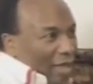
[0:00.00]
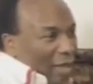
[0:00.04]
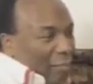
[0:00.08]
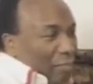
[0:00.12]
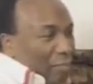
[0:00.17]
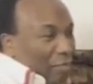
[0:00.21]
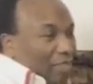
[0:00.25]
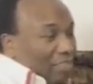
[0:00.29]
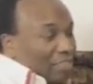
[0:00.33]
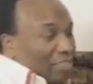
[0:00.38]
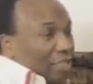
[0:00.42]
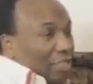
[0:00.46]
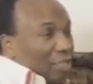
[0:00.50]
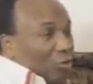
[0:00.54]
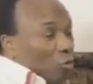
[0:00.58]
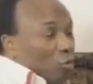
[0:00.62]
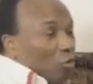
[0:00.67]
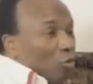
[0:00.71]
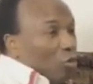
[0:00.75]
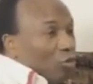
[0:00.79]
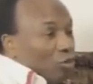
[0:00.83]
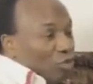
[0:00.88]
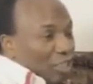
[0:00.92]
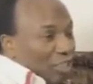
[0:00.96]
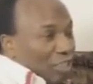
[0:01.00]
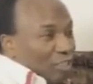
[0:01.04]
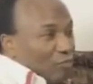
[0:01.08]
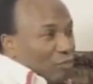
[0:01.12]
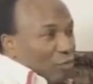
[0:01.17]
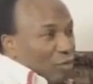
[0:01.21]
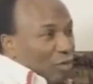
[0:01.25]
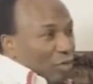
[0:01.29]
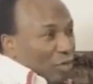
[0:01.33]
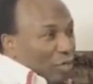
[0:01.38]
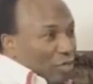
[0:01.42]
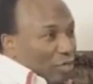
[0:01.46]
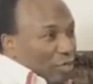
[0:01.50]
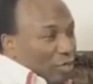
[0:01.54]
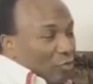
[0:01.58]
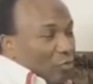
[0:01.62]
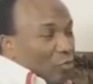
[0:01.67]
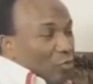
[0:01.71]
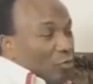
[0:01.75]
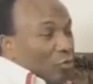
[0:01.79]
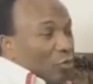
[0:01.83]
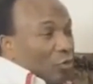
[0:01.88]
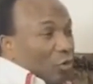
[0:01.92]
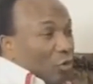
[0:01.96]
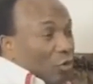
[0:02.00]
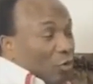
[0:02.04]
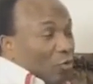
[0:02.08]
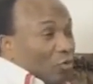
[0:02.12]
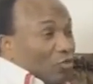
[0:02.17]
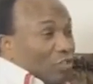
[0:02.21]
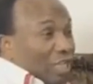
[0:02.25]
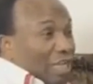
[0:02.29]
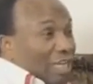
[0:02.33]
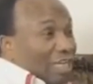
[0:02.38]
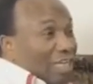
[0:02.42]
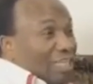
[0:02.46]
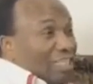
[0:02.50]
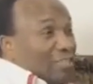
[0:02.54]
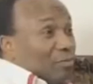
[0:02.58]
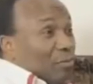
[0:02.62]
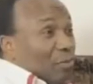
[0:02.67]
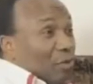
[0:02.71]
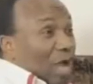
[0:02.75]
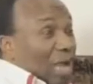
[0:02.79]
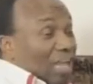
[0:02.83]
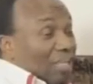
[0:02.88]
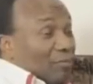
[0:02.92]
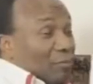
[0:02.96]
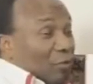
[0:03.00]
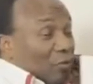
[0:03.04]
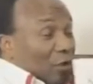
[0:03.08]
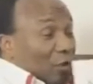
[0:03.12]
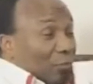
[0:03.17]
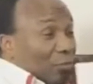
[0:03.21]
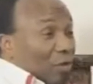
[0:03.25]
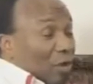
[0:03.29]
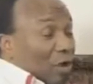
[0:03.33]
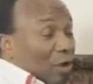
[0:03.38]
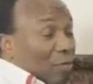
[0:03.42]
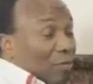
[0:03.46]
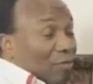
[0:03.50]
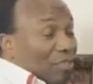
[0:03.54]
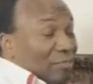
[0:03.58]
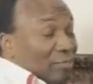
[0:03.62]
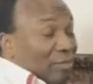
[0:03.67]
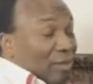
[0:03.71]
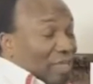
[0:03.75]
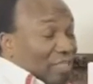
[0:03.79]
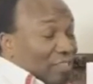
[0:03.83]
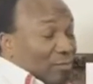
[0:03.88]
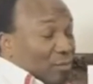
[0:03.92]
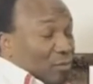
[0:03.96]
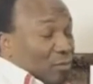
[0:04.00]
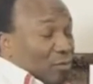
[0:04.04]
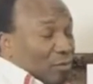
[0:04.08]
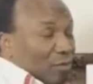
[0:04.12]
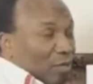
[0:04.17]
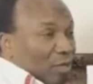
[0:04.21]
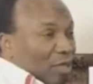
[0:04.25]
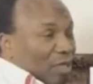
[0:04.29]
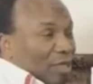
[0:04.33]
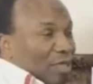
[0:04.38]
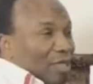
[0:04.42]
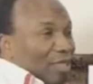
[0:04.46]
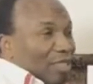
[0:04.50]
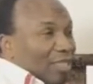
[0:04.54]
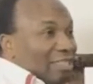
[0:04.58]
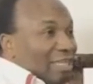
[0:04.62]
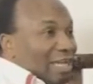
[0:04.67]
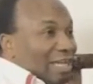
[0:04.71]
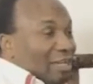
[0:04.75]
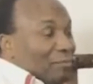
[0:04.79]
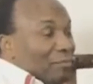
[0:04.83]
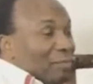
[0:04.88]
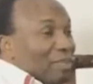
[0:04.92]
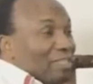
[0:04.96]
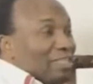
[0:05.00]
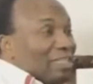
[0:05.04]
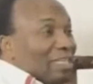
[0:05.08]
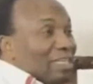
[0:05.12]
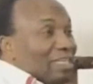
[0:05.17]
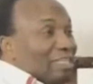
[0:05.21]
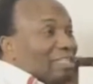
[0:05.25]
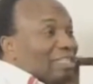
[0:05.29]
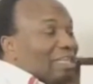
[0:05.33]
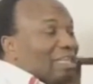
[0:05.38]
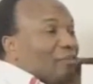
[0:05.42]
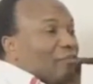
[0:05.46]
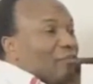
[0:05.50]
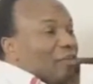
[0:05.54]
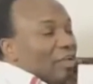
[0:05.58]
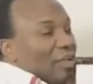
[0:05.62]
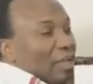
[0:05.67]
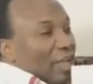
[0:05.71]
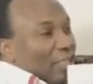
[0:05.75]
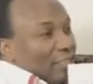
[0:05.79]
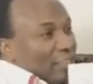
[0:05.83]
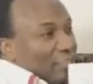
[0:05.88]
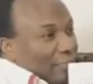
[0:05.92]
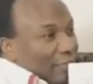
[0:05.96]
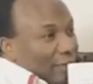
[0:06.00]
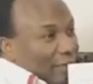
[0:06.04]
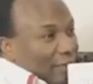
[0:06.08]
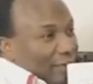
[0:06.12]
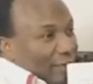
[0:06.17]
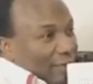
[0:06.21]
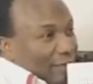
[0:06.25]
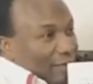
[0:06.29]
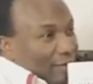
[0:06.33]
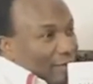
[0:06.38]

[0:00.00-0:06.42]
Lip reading: person who wrote this one, who said this book has become his best book, is that the person is still living in Nigeria.